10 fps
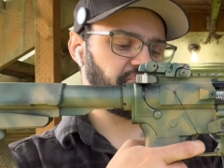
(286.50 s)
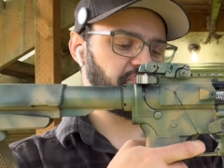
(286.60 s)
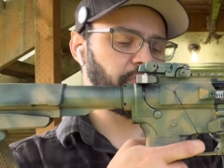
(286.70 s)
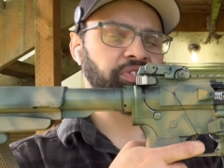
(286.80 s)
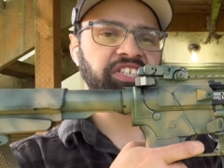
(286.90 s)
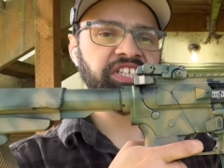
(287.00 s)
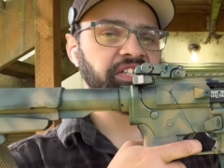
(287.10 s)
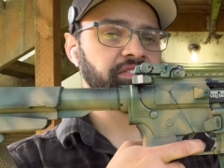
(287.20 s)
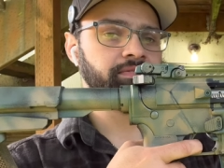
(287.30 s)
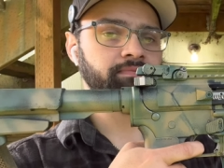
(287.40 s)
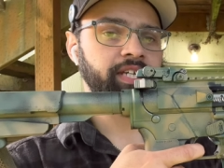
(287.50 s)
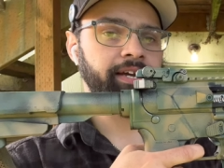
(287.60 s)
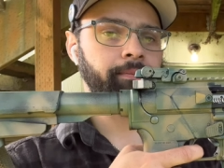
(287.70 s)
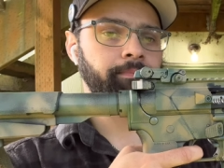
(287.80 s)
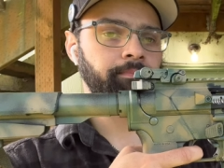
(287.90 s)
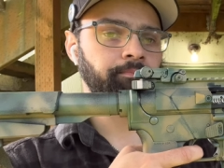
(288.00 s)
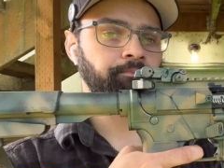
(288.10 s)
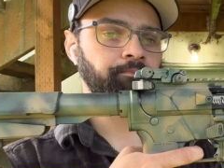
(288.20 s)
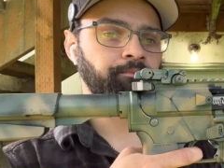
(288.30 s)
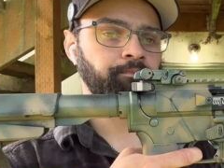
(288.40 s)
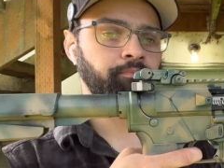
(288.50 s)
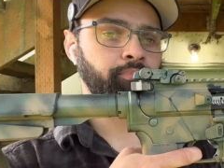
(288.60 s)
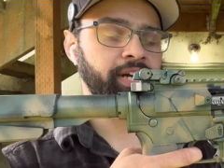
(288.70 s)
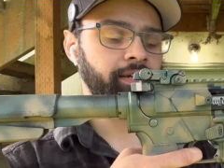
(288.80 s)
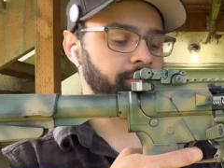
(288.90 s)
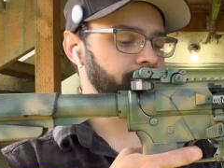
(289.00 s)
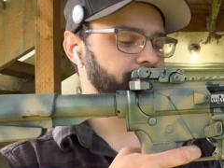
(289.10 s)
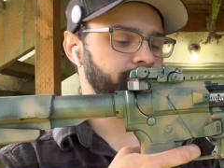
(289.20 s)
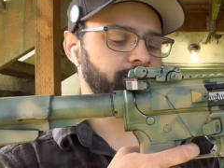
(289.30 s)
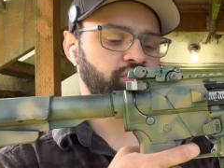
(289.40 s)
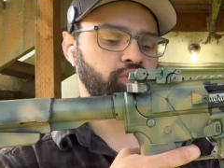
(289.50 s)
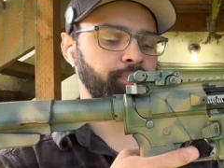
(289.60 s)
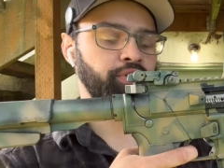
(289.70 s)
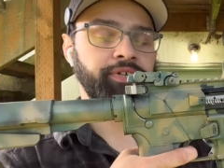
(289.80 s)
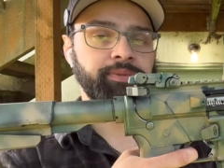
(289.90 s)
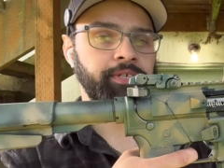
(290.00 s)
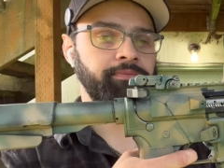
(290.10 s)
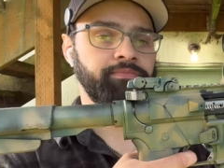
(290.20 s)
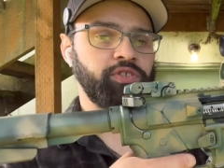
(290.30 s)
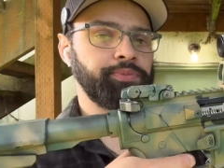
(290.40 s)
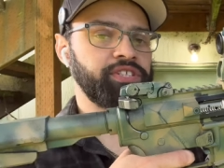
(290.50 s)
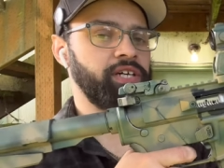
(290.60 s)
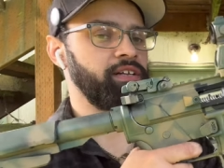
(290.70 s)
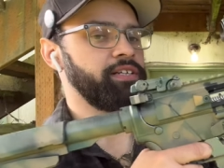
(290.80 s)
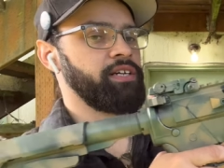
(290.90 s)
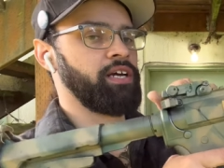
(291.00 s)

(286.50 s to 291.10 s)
2 sixteenths take up, break, super crispy, super solid.